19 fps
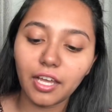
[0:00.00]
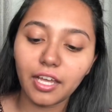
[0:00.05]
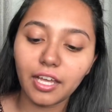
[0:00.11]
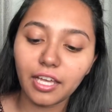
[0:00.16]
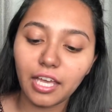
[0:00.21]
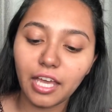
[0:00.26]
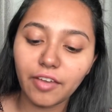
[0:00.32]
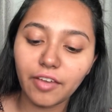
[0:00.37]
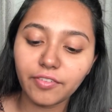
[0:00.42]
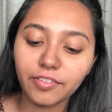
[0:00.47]
I
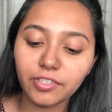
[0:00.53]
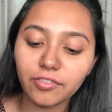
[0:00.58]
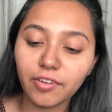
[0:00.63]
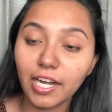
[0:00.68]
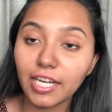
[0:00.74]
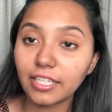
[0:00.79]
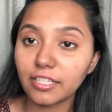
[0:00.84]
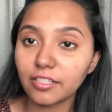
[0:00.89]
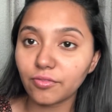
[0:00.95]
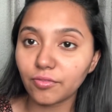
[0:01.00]
haven't
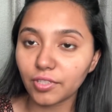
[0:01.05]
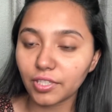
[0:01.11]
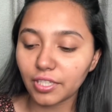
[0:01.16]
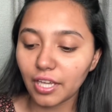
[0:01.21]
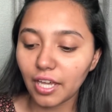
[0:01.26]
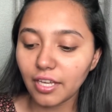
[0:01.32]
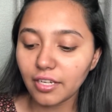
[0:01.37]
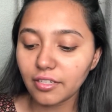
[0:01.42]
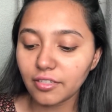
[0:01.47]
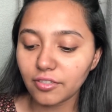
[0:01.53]
tried this one
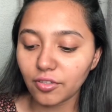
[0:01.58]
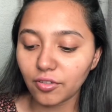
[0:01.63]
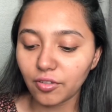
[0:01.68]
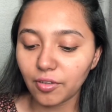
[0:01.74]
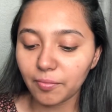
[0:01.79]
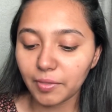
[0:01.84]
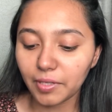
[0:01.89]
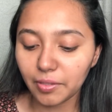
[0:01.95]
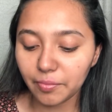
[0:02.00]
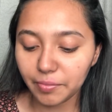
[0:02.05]
yet, so
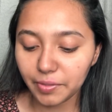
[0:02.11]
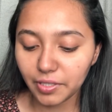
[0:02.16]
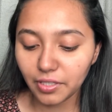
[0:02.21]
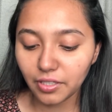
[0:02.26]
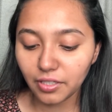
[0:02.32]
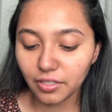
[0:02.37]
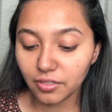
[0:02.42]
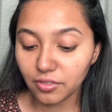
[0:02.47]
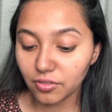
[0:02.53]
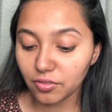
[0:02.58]
I'm gonna
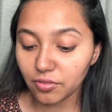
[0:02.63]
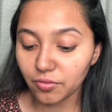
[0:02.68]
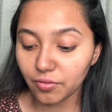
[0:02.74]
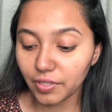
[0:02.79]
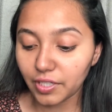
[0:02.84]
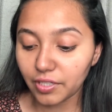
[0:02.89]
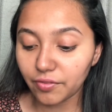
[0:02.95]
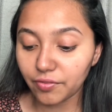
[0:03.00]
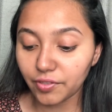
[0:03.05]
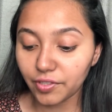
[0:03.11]
be
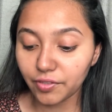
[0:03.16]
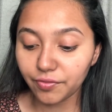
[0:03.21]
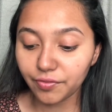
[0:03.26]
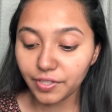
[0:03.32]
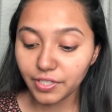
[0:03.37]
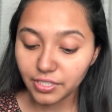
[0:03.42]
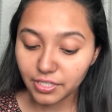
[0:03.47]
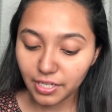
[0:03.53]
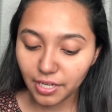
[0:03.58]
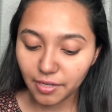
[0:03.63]
doing it for the
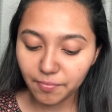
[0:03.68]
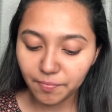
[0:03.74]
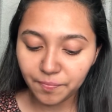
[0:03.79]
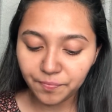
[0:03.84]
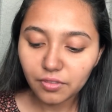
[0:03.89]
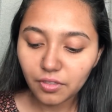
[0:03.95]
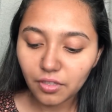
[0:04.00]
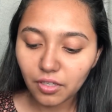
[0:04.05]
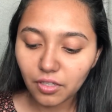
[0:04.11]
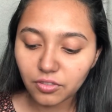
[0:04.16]
first time.
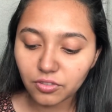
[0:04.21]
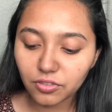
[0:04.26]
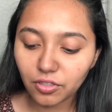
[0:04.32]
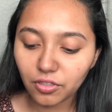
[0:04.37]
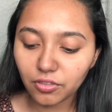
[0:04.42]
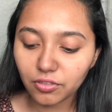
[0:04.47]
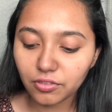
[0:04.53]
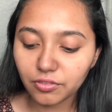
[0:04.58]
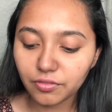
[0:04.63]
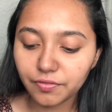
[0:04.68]

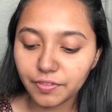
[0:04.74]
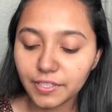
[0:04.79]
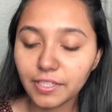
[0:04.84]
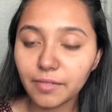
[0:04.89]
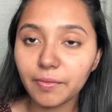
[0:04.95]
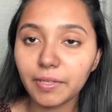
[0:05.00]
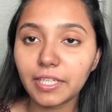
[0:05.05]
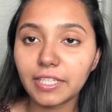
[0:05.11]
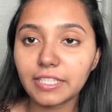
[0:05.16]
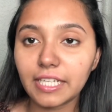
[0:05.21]
So first
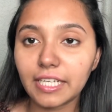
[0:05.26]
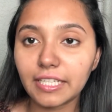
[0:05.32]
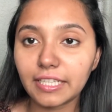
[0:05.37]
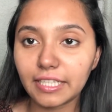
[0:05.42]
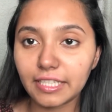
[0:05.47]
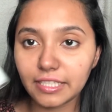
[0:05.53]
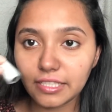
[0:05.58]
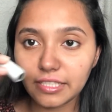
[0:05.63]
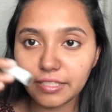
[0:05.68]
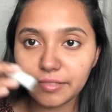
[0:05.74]
I'm gonna take
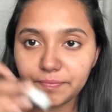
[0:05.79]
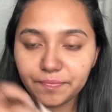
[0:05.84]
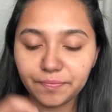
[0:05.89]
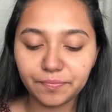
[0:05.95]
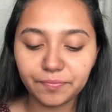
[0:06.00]
this,